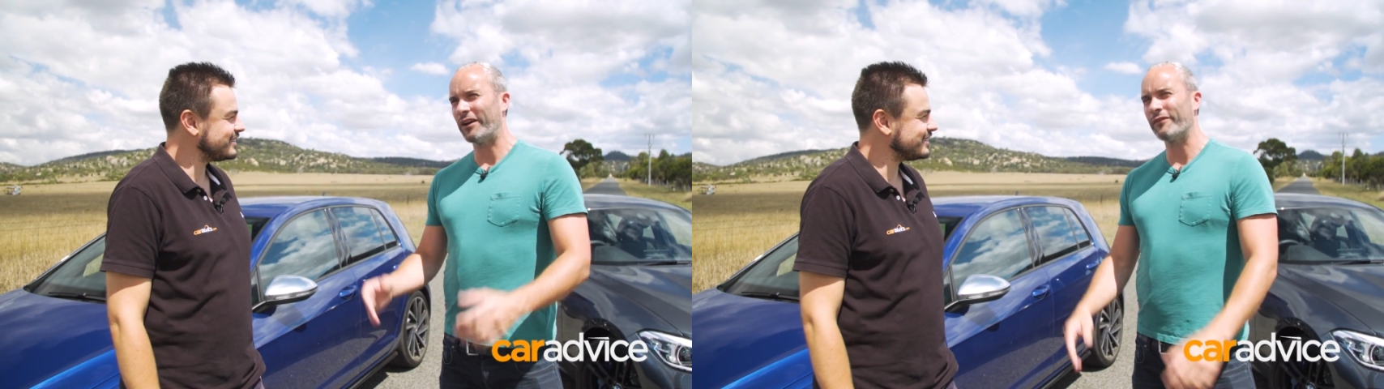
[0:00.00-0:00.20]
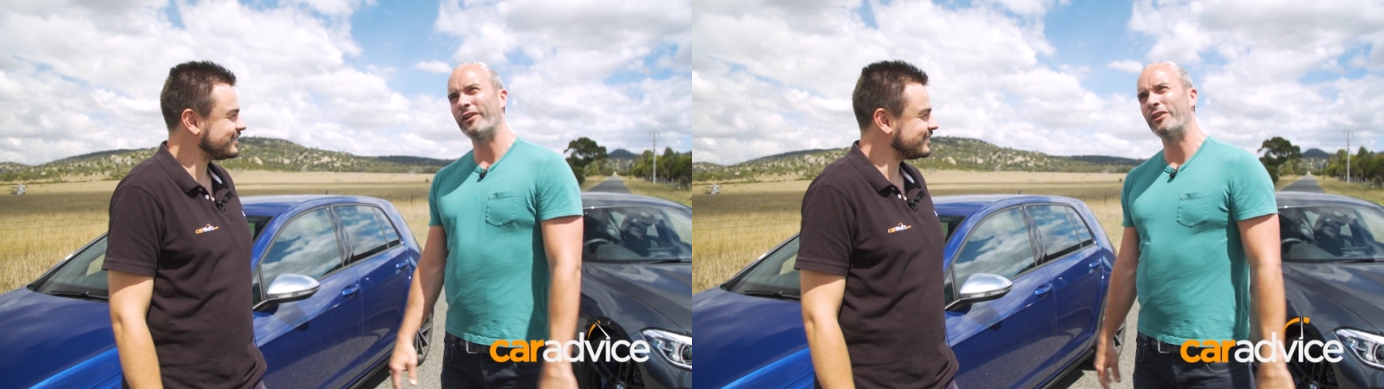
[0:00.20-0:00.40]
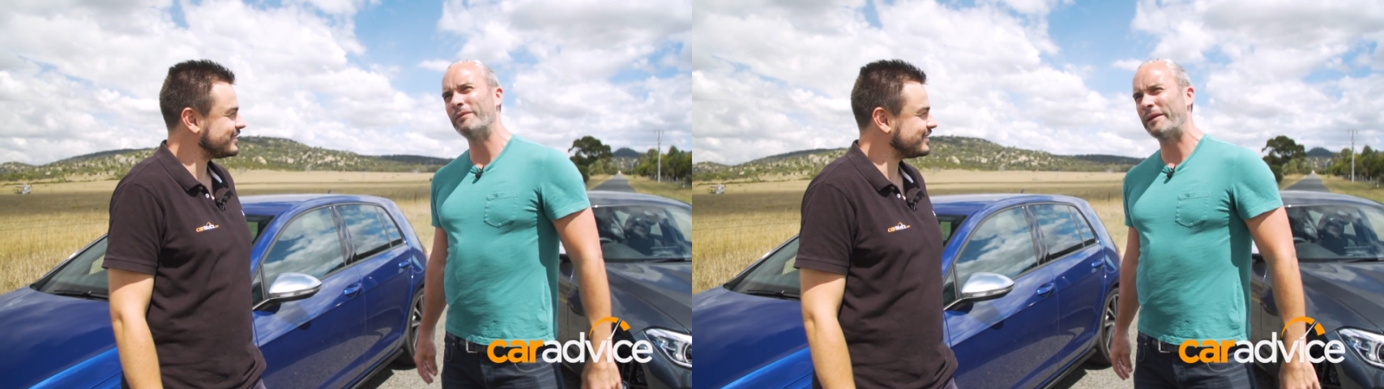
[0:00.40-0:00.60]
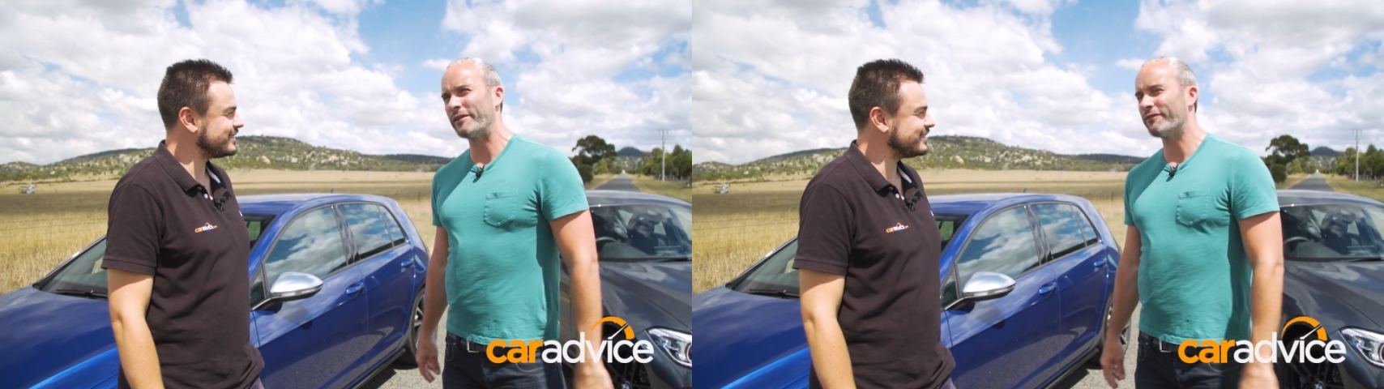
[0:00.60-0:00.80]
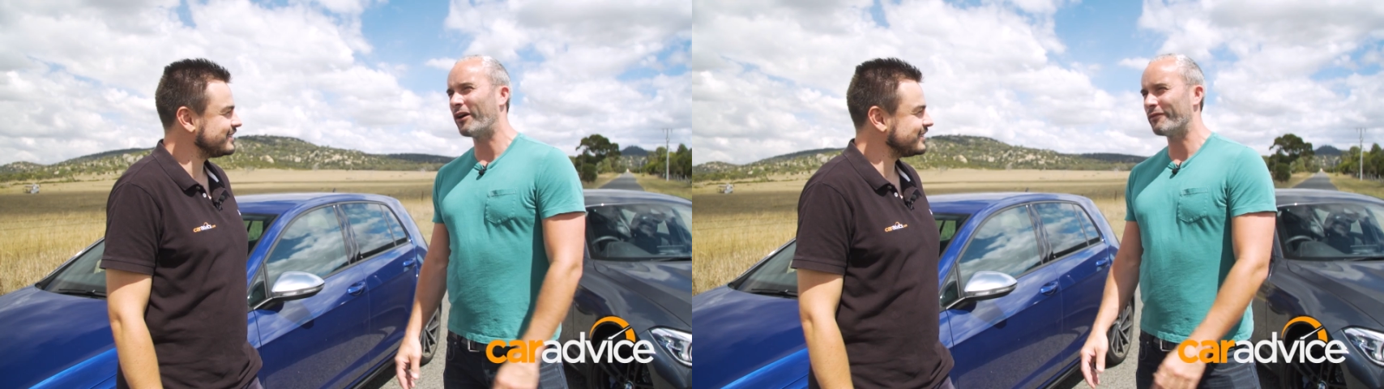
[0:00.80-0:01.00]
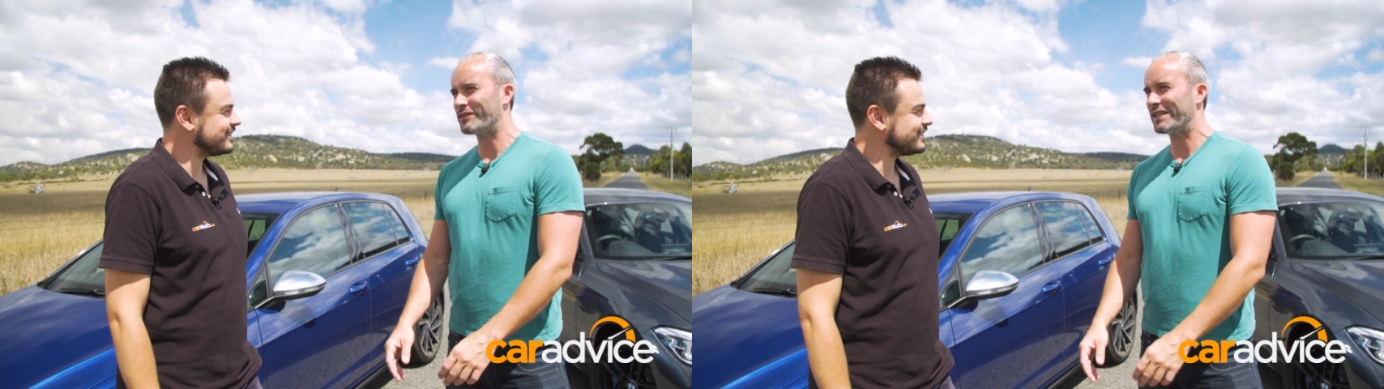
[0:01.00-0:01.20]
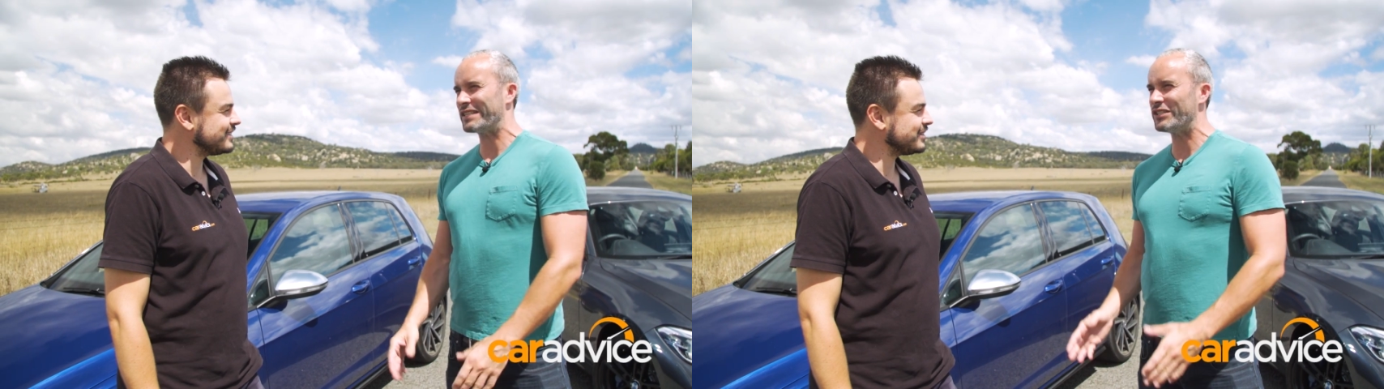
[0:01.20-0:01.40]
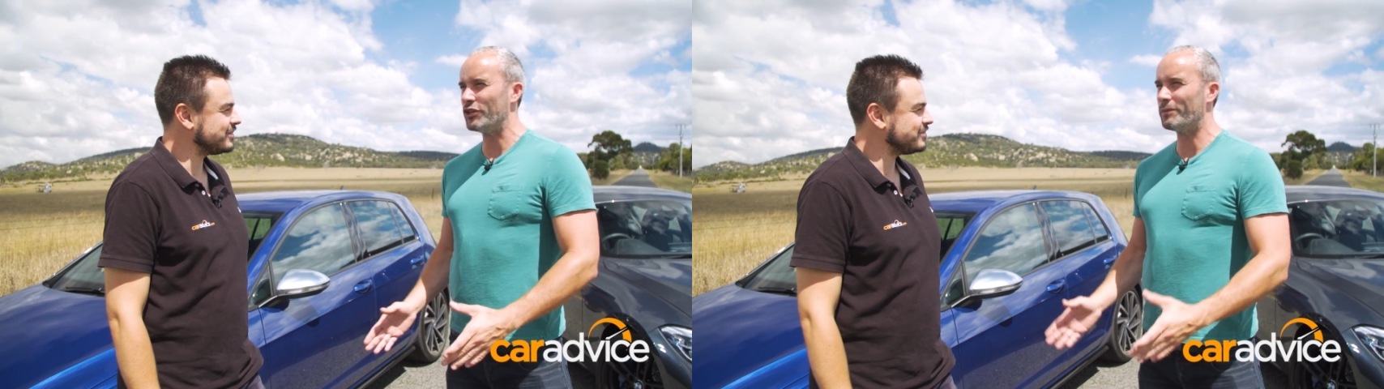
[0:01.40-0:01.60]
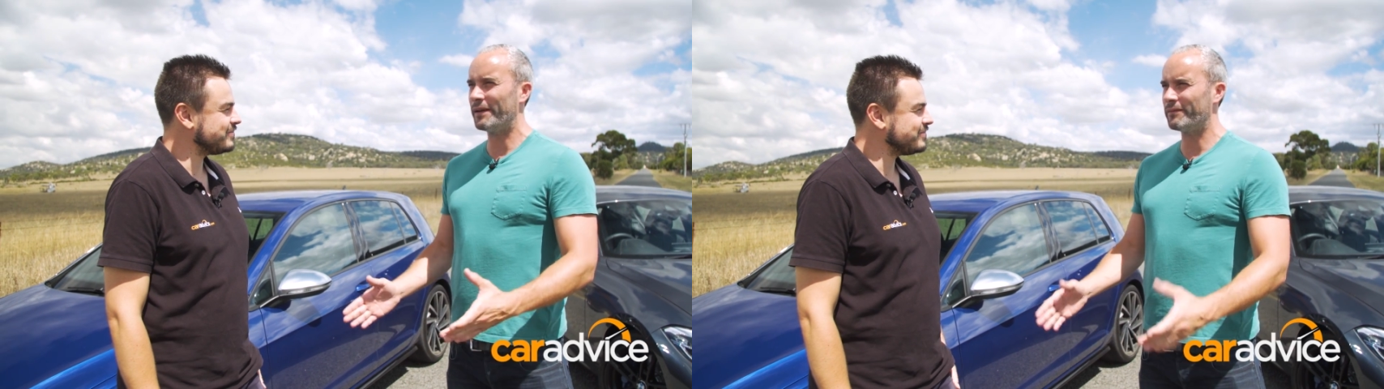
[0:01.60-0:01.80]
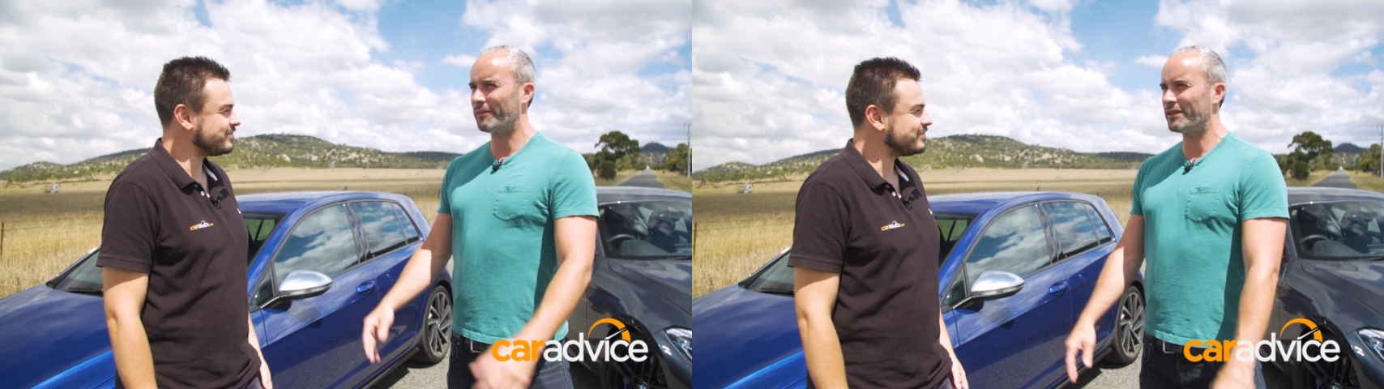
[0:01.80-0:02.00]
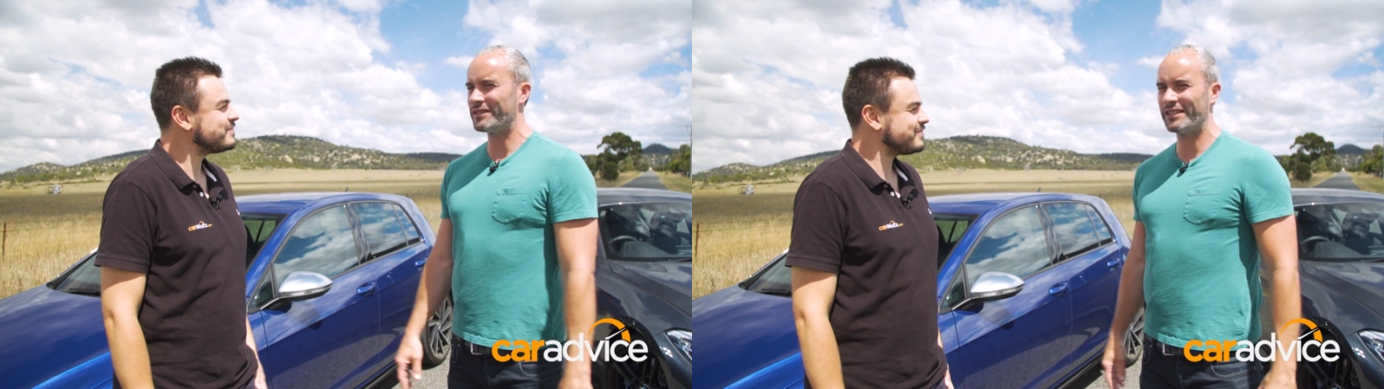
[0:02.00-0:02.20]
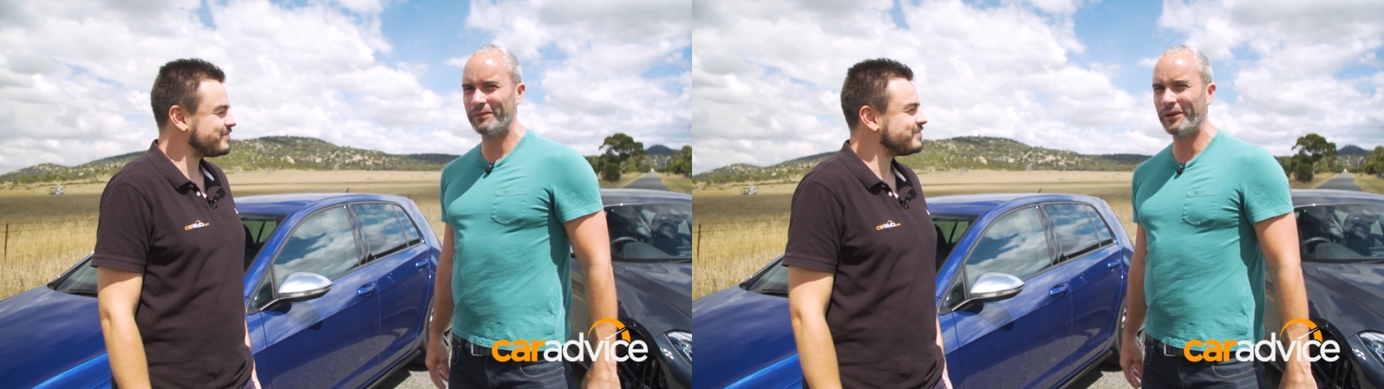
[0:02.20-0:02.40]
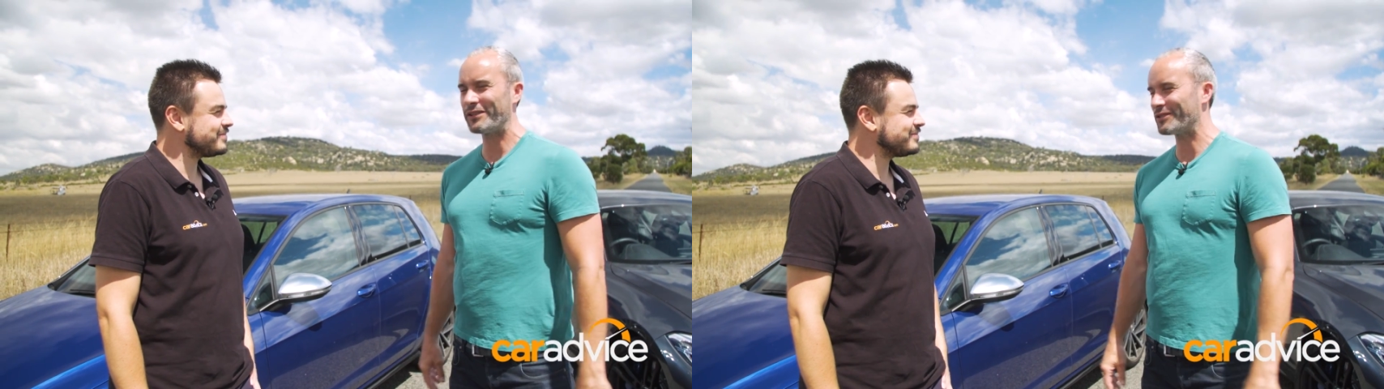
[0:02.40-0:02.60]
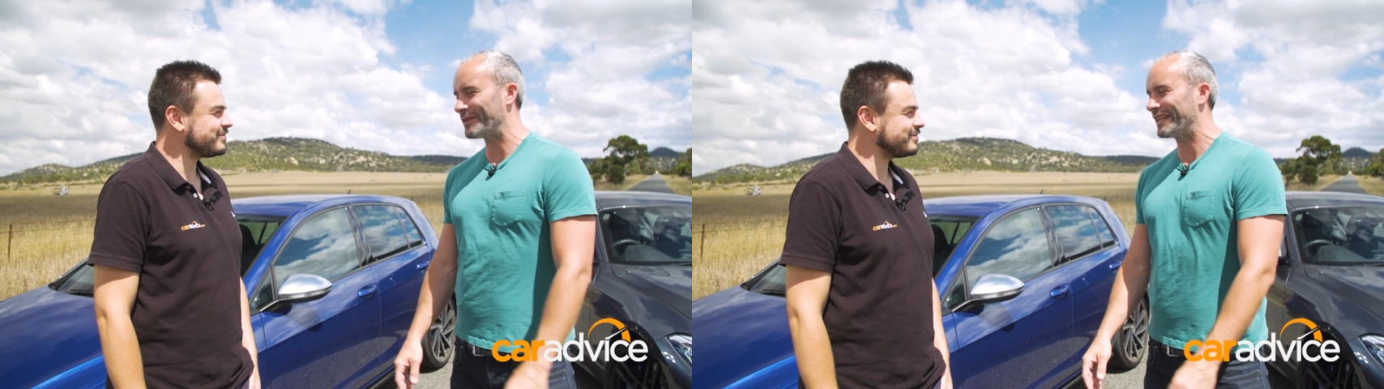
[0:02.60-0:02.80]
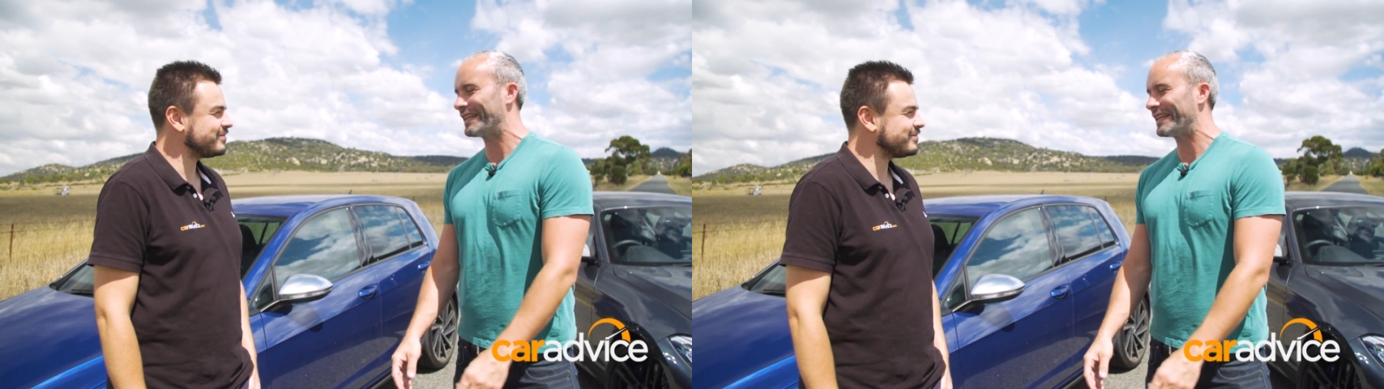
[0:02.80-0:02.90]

Speaker 1: that I've owned maybe 5 or 6 new BMWs in the past 3